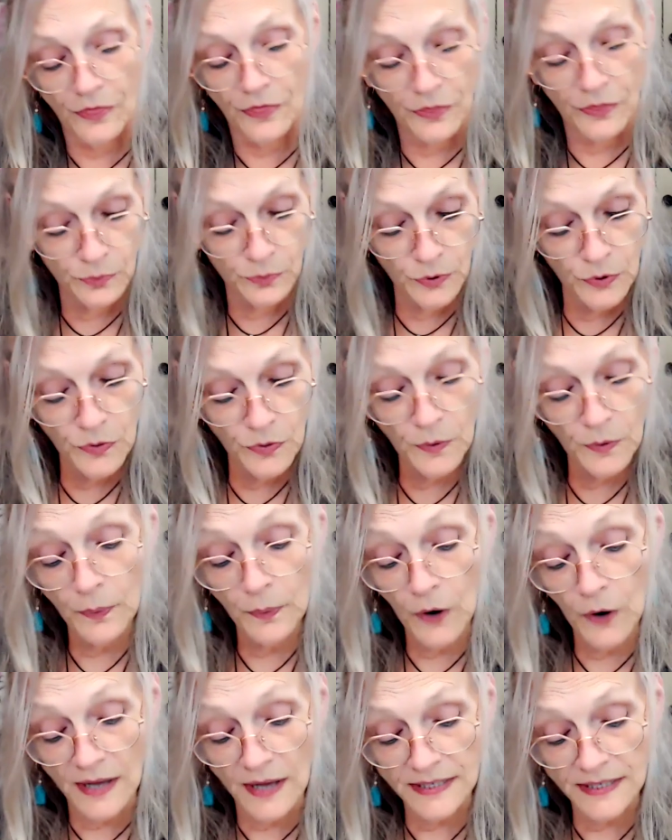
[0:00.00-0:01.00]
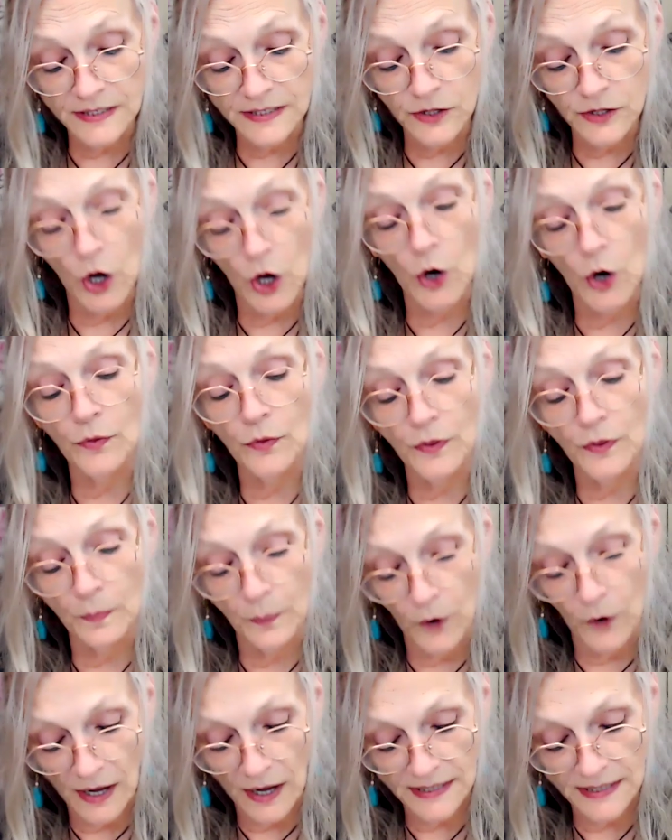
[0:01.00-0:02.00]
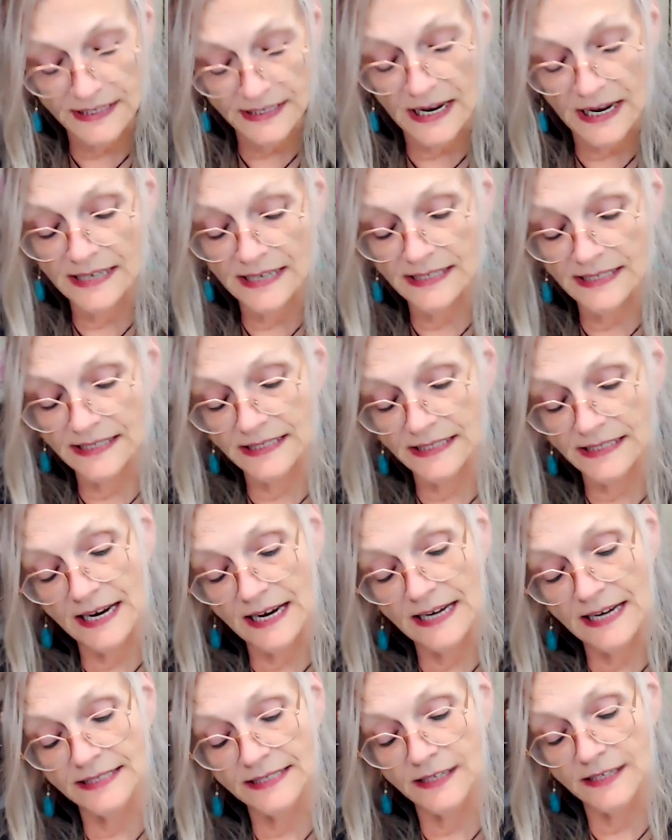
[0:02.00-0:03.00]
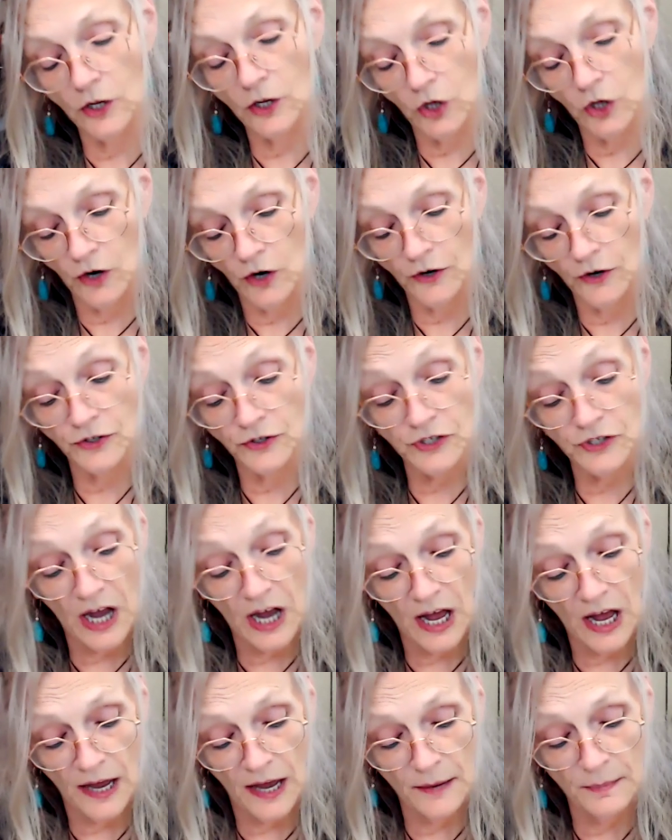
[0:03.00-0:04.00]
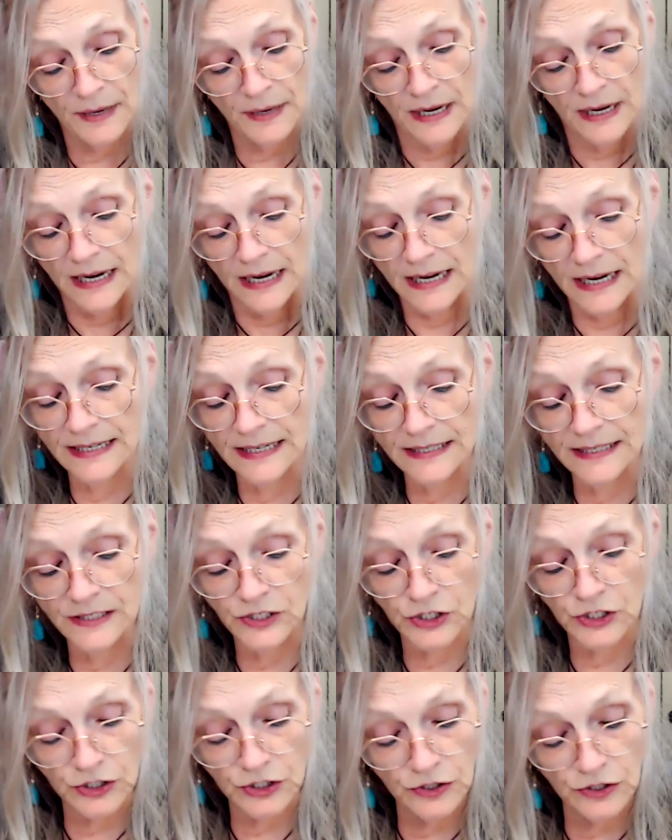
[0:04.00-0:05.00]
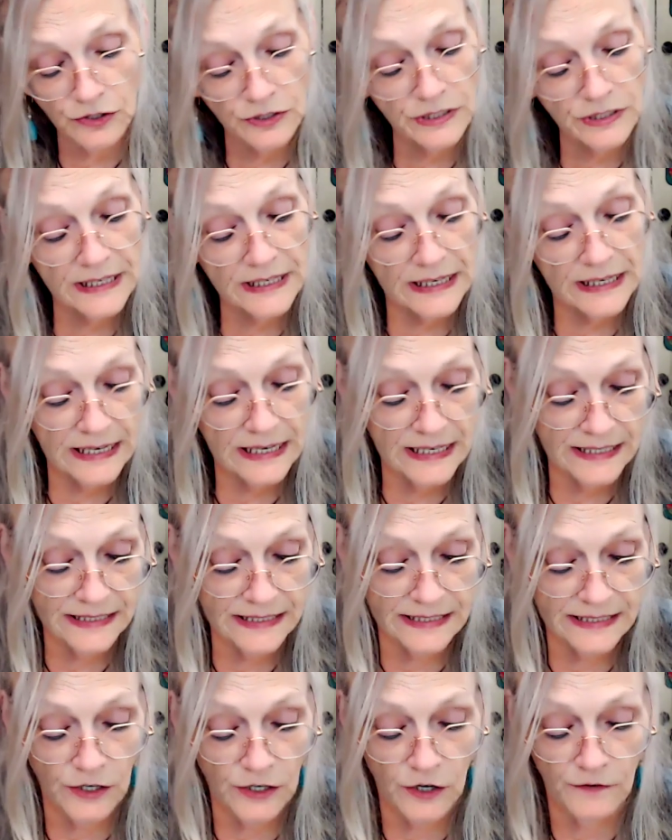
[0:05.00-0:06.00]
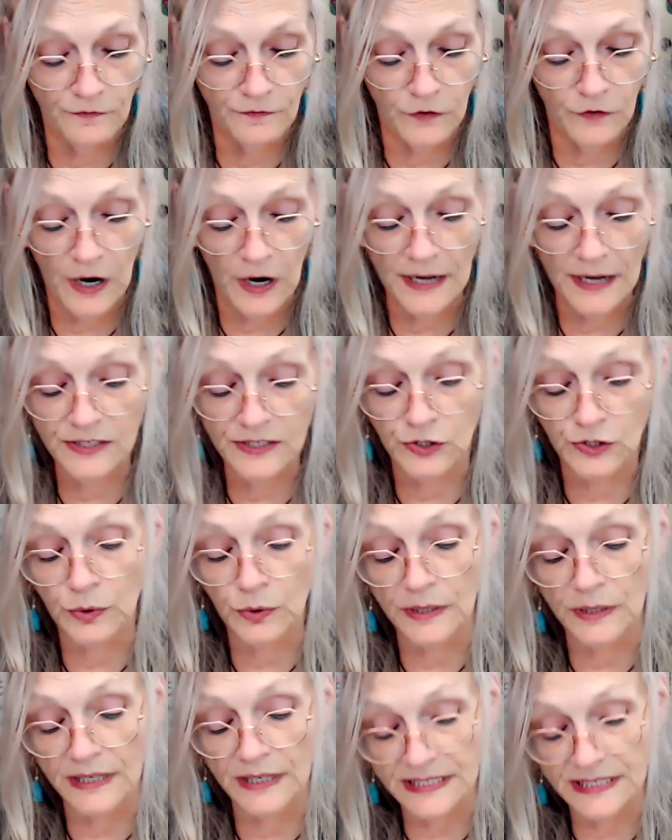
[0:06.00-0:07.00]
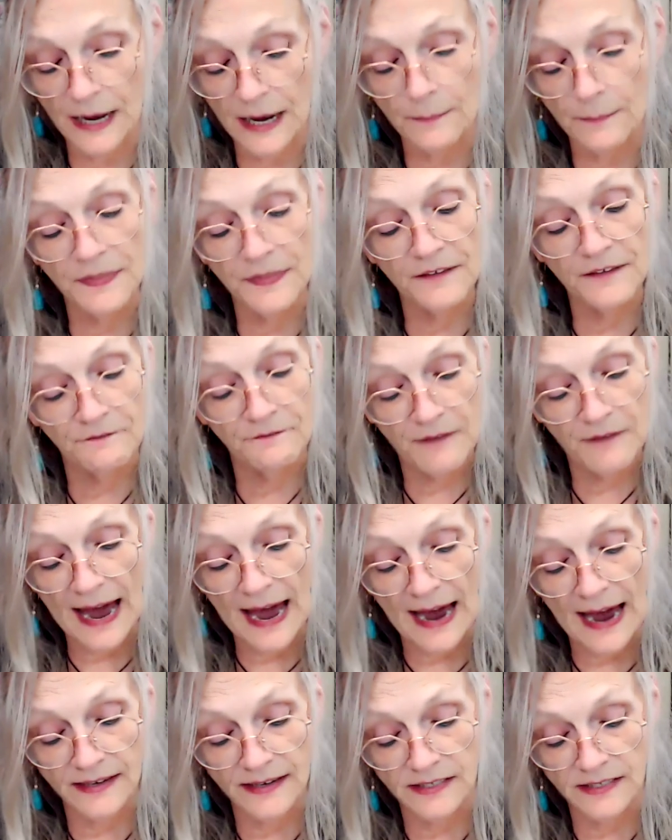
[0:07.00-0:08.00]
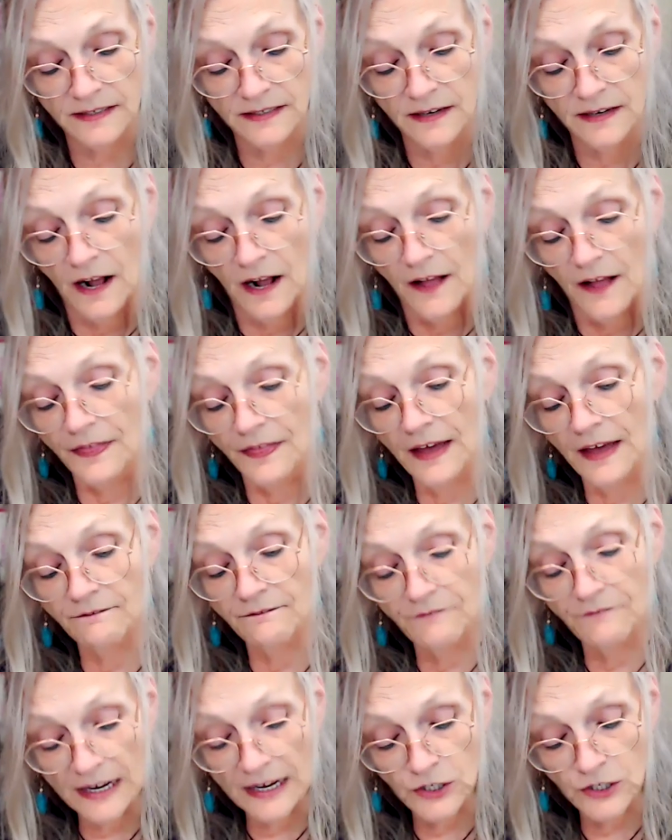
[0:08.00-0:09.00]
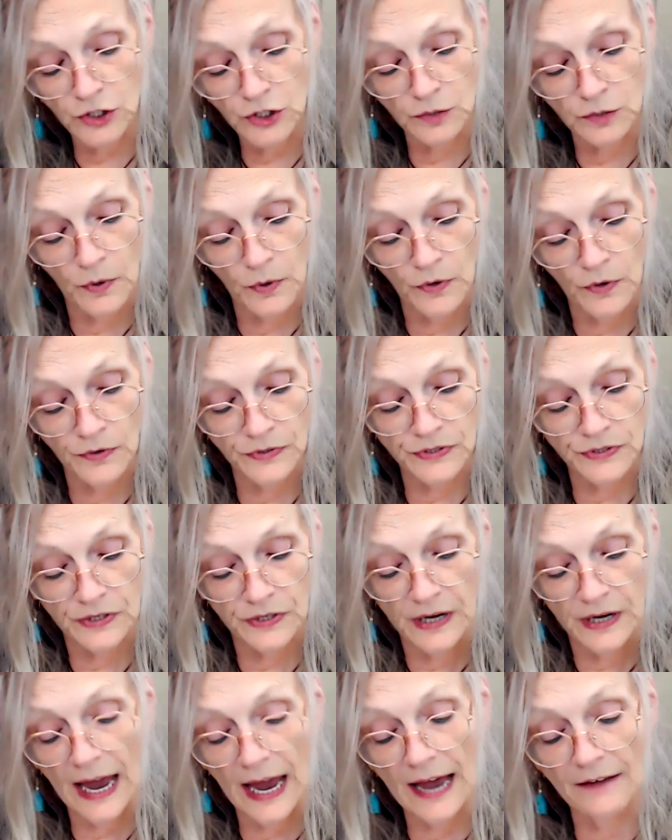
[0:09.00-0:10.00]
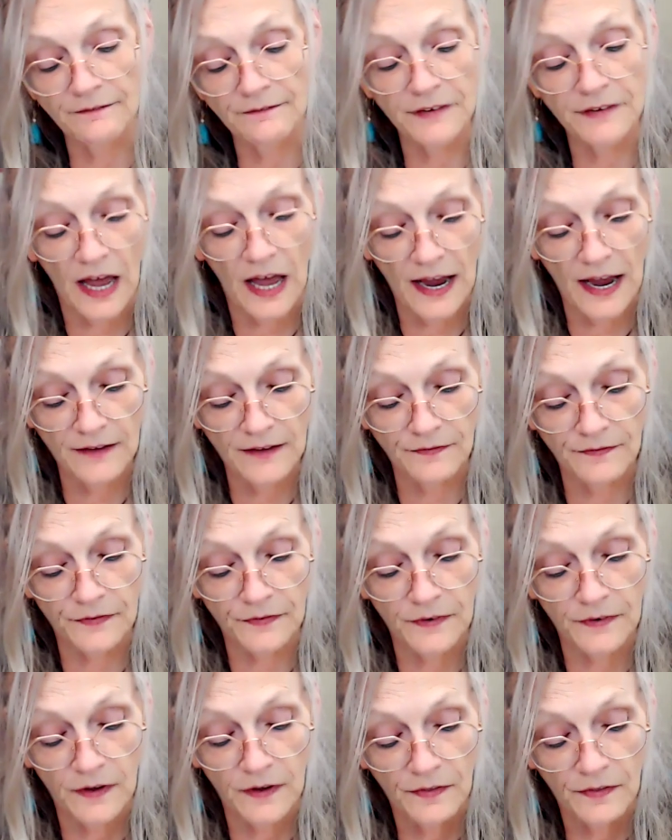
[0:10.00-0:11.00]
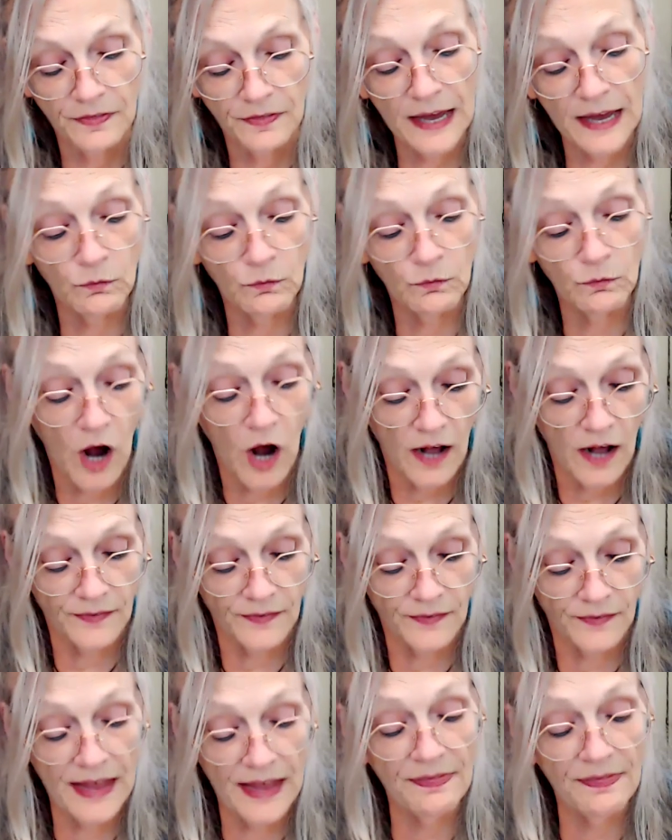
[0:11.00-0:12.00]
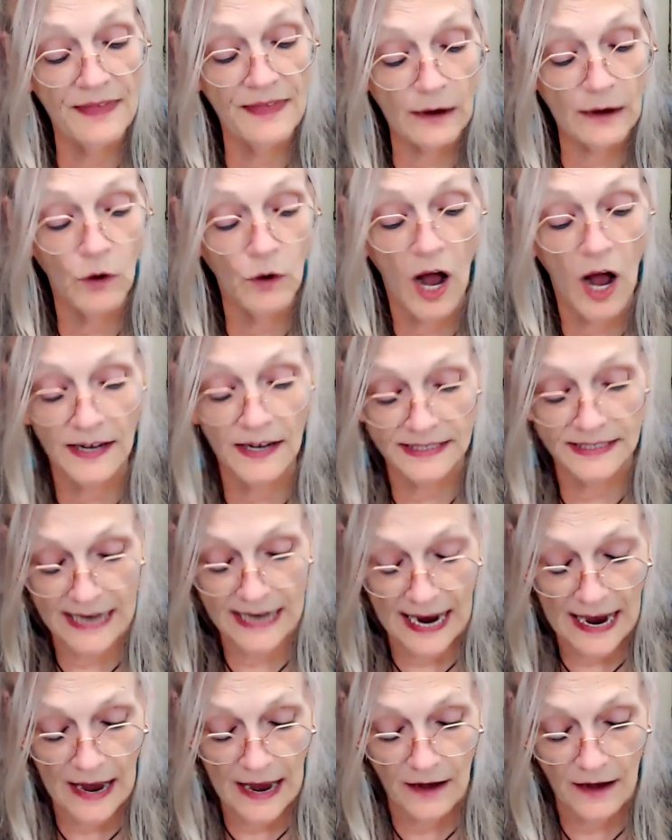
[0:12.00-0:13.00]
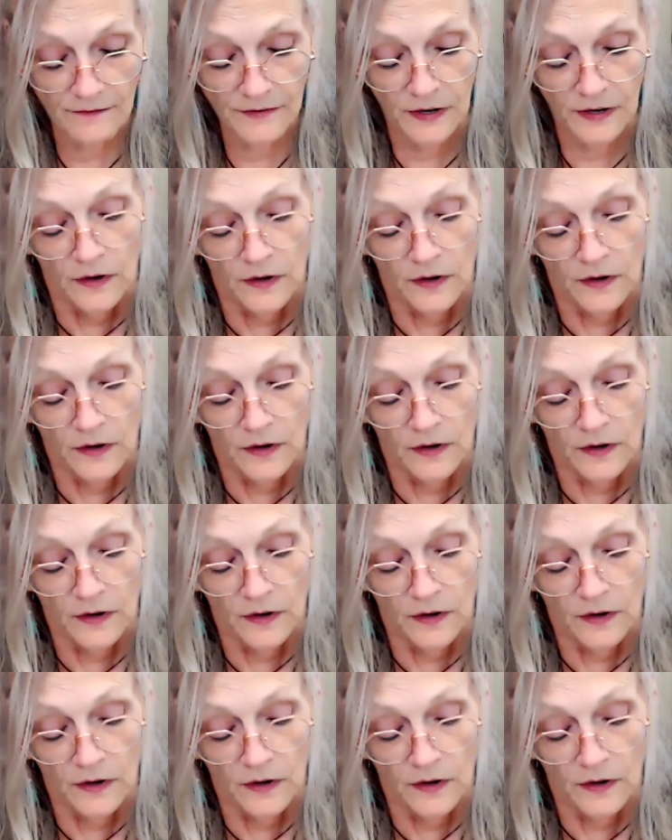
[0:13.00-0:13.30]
Though the process takes a longer time, it is certainly easier for us to accept the fact that vegetables have life than that rocks have.